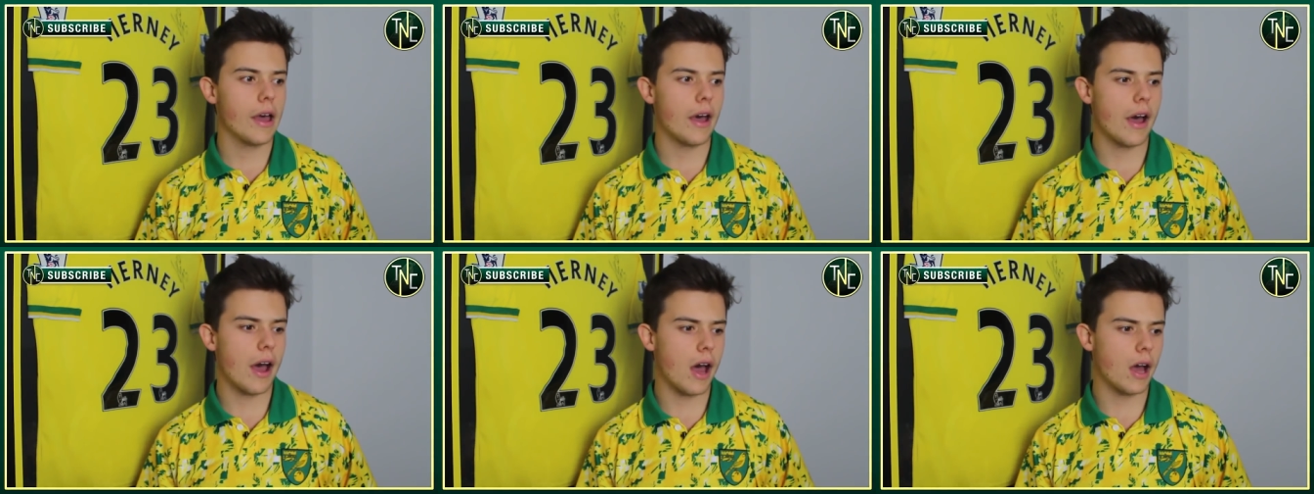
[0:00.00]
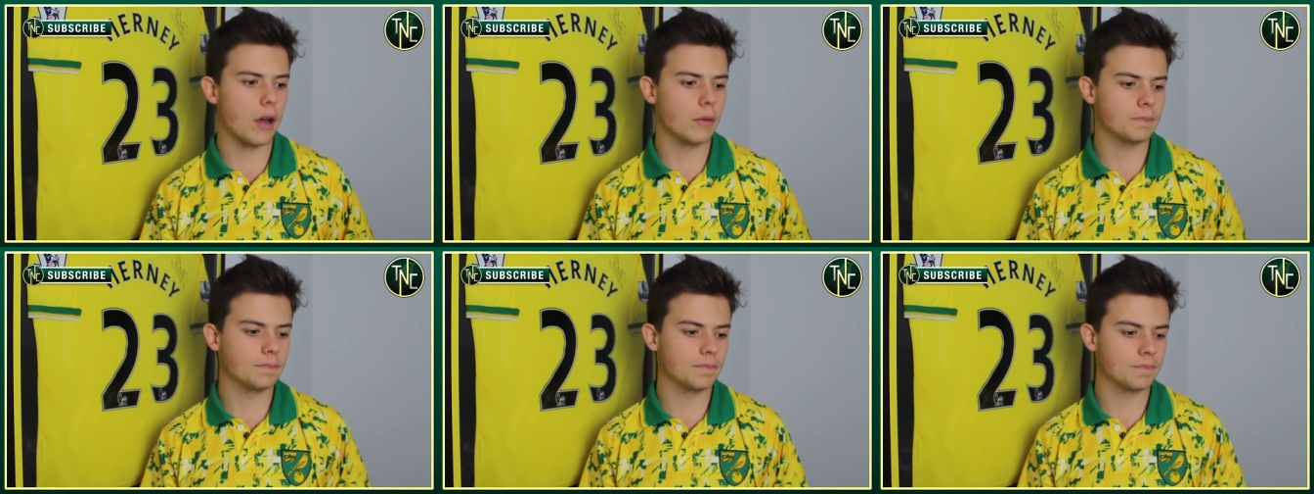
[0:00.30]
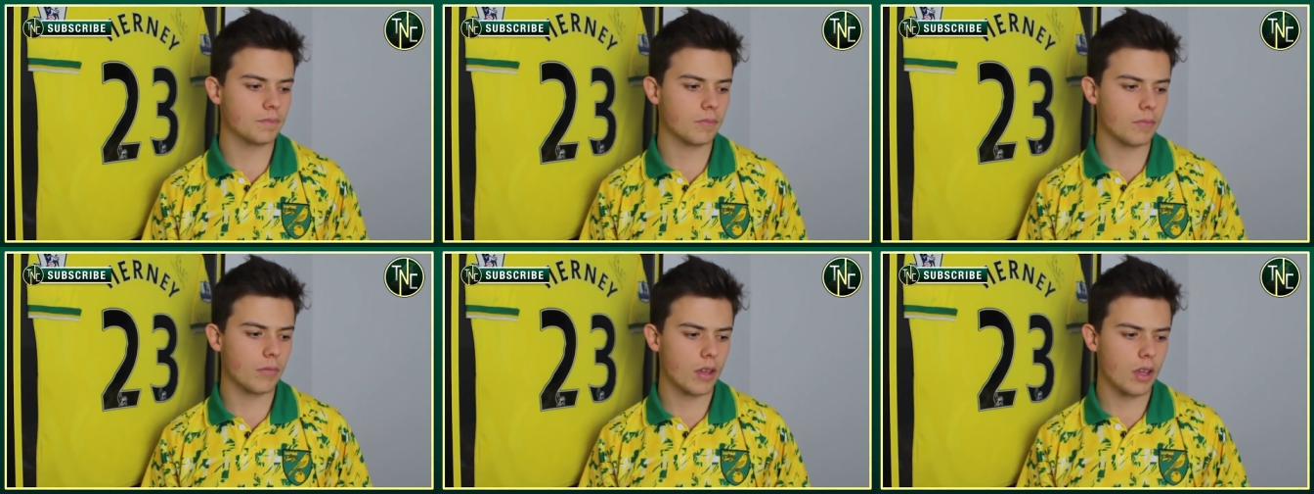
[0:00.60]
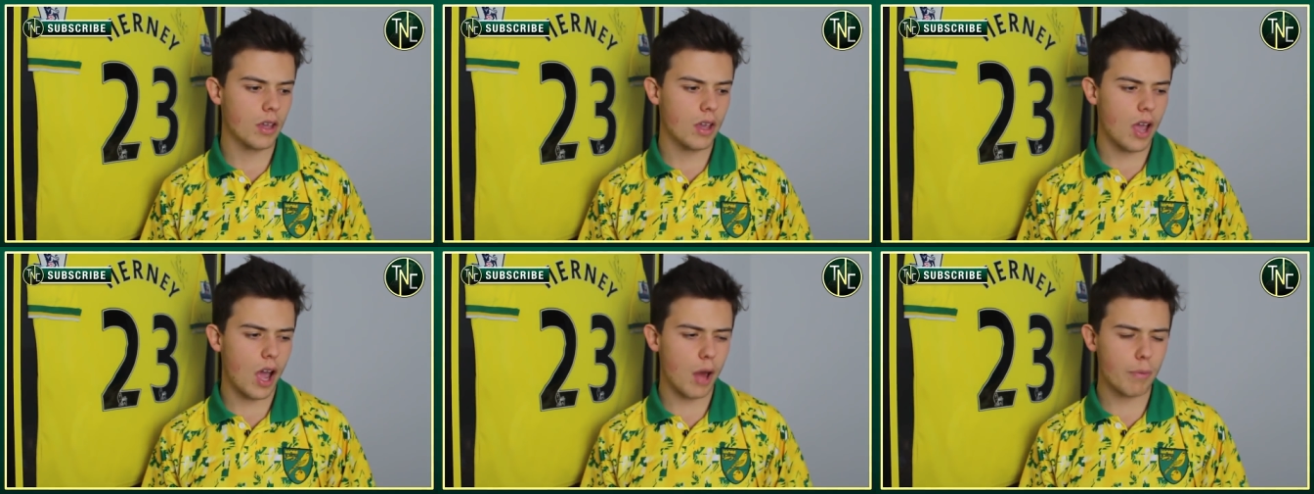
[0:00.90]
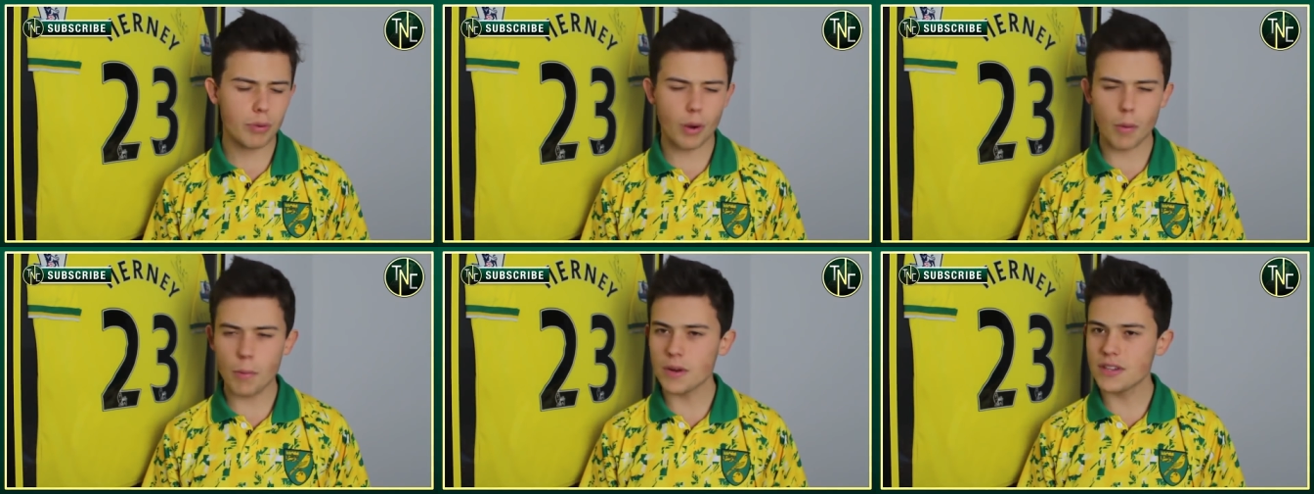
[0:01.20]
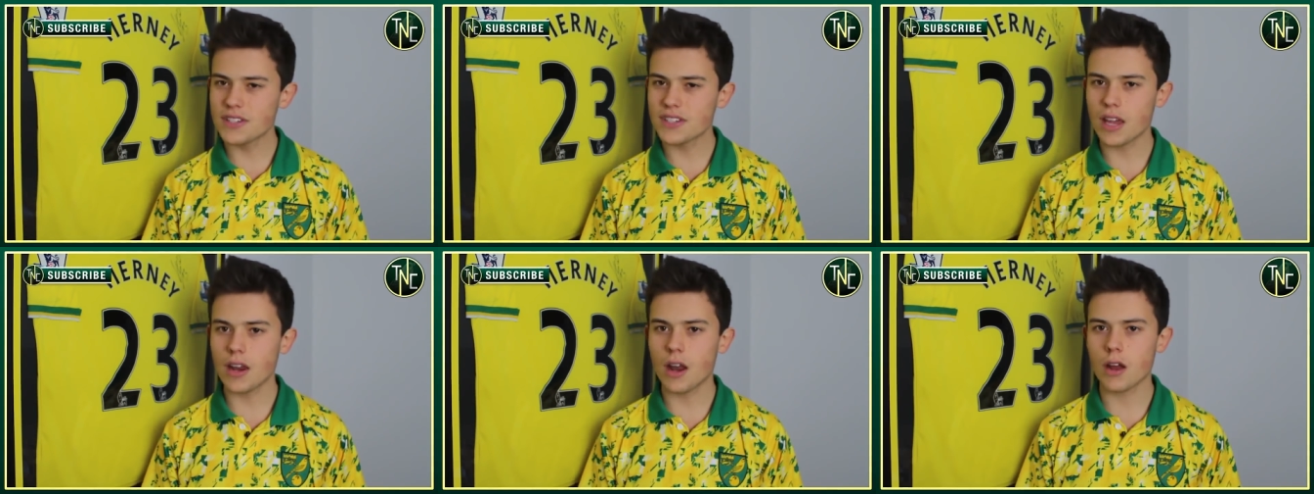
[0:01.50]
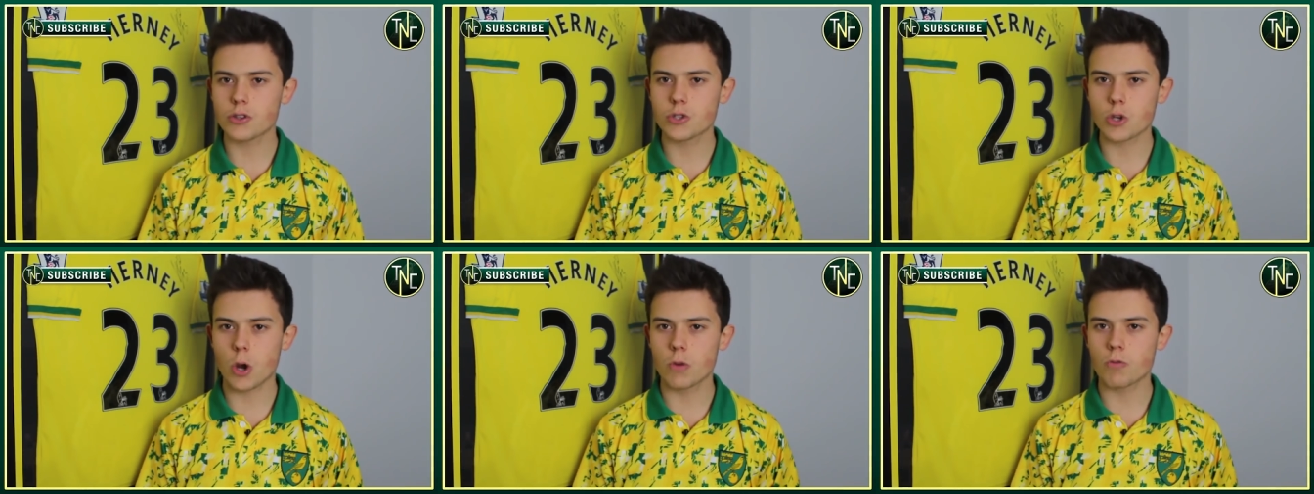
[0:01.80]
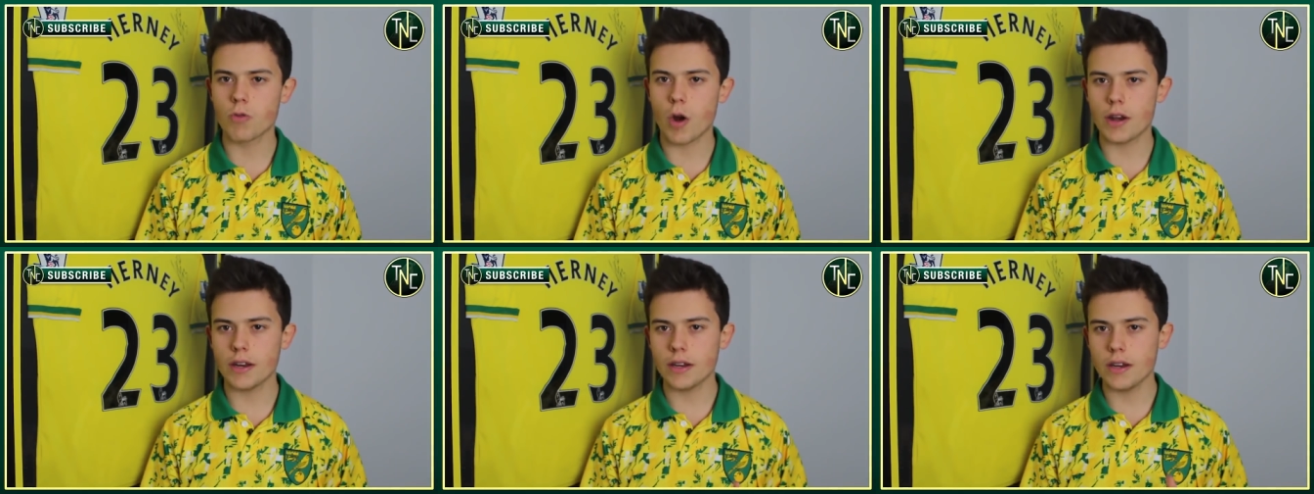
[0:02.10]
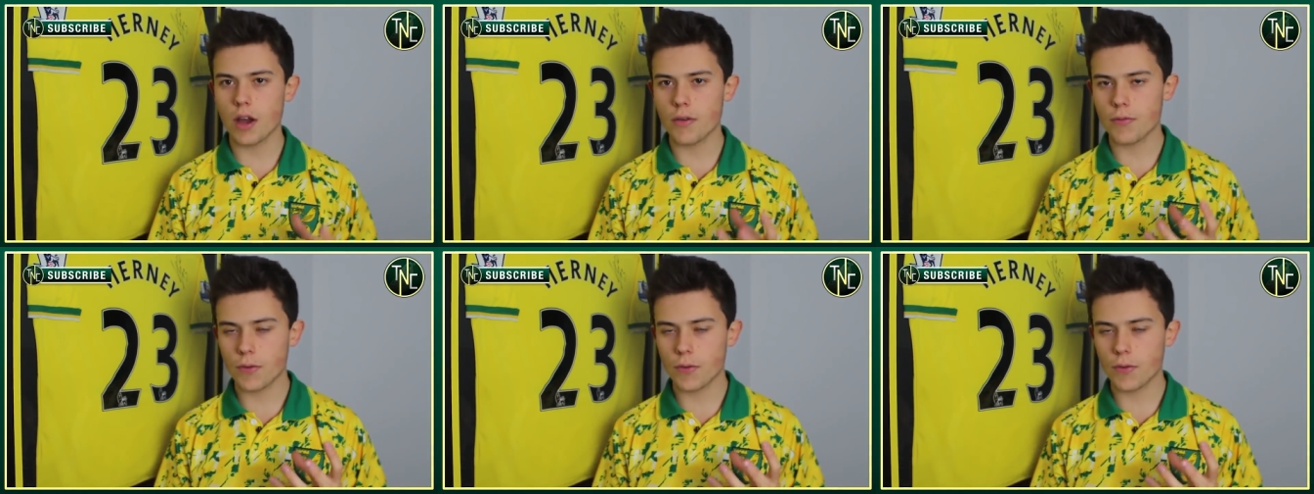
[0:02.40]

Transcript: I'd probably say like John Ruddy.